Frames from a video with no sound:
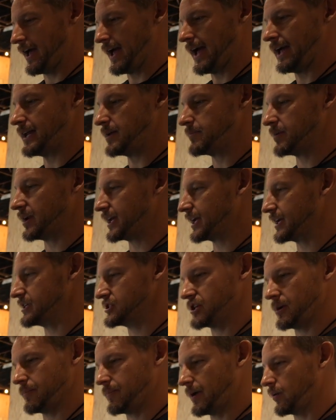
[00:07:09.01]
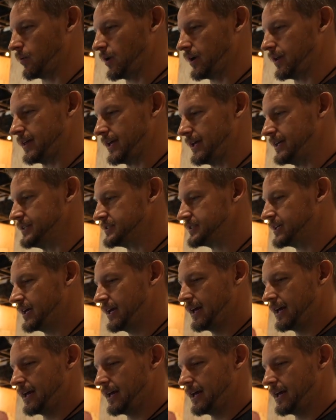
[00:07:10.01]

anybody can jump on one of these